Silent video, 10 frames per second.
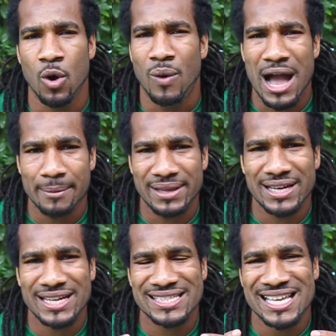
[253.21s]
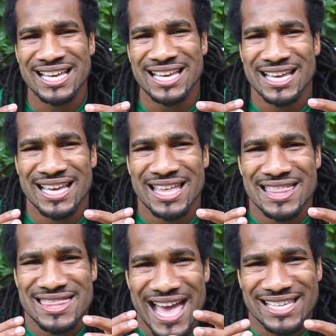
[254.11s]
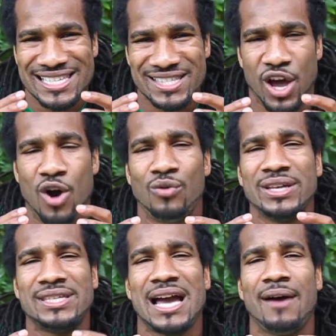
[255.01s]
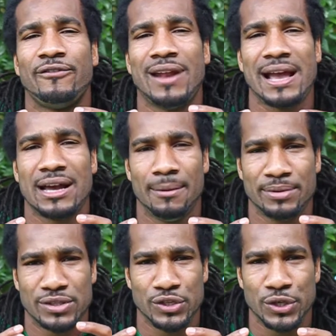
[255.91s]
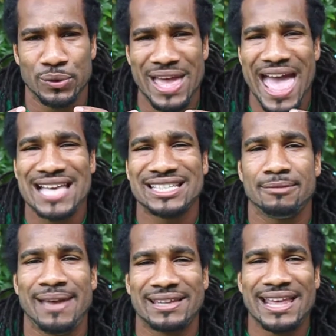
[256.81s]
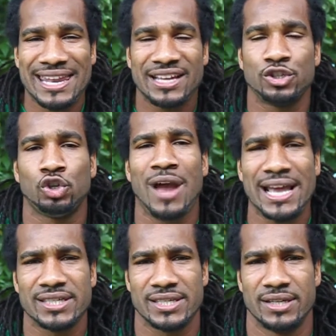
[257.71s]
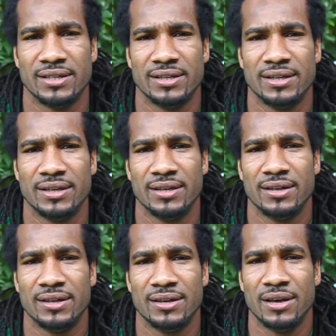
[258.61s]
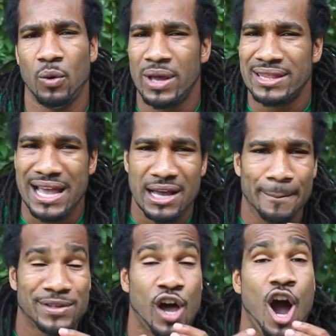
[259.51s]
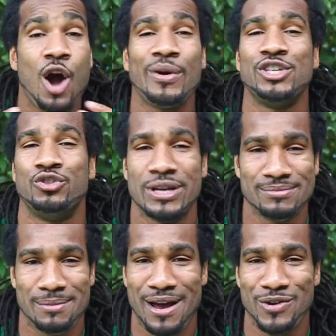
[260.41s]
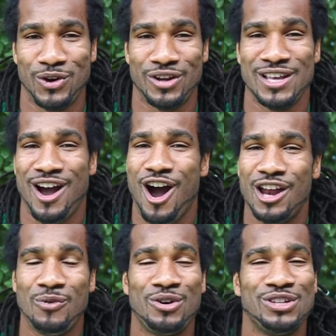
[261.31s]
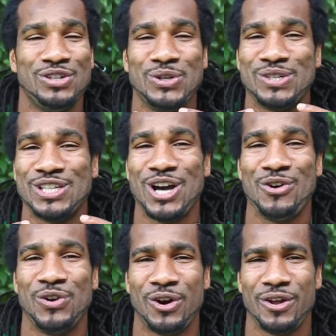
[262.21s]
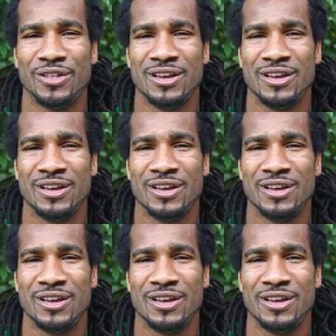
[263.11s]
Why? Because that is the only job for that compass to do. It has a magnetic attraction. That compass always dreams about north. All it wants to do is go north.